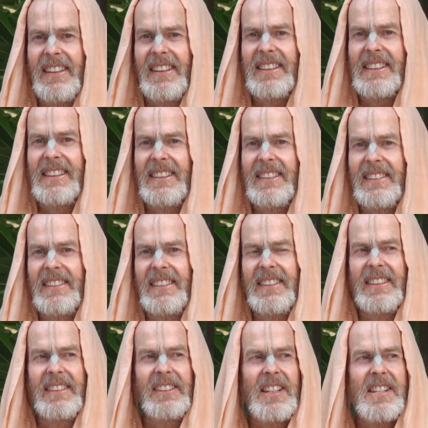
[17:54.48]
Isn't it?
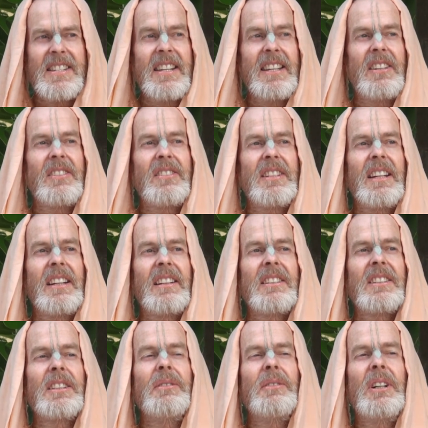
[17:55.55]
Just like you take a
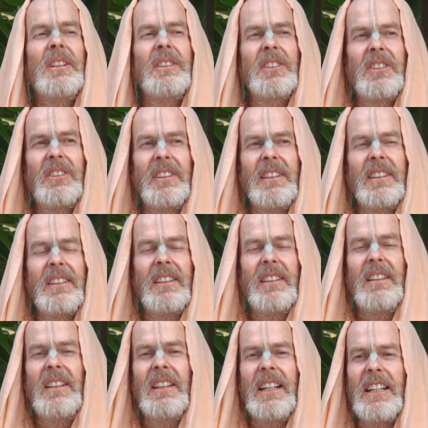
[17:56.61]
tamal tree.
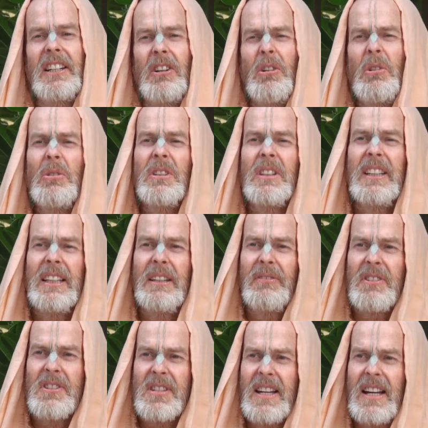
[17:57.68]
An old
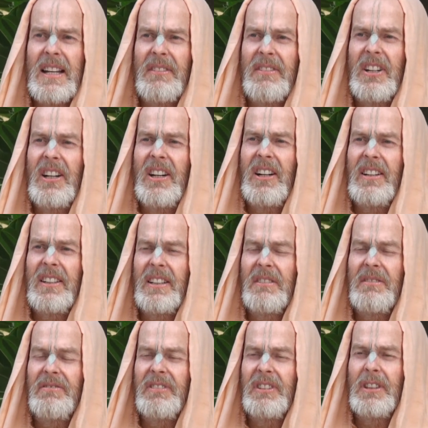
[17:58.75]
leaf is kind of hard
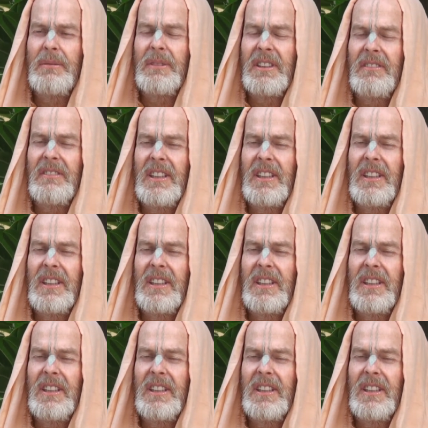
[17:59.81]
and firm and